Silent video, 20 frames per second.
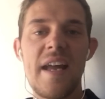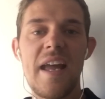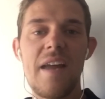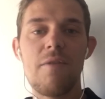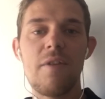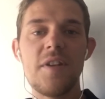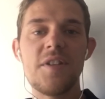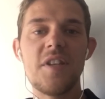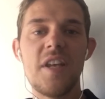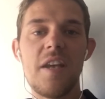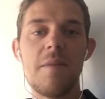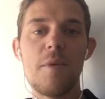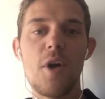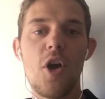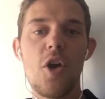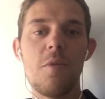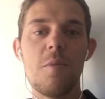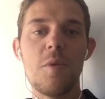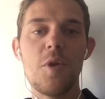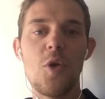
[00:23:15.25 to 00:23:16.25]
every team
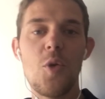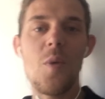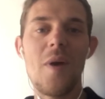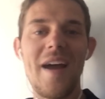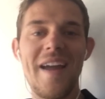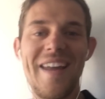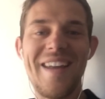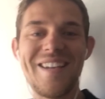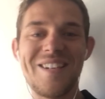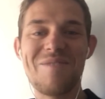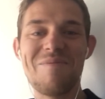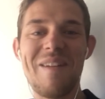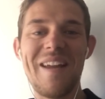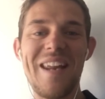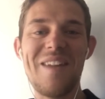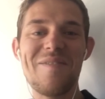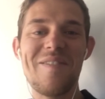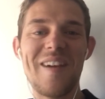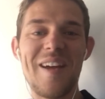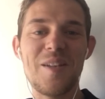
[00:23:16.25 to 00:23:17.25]
home and away, as
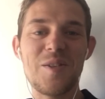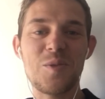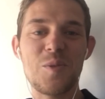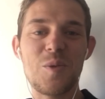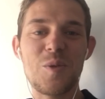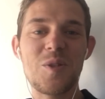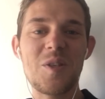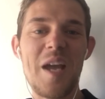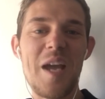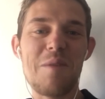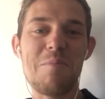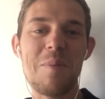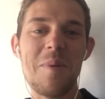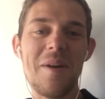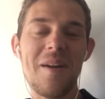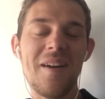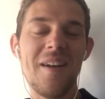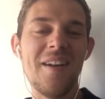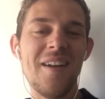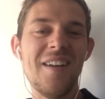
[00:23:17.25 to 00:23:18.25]
many fans will say, but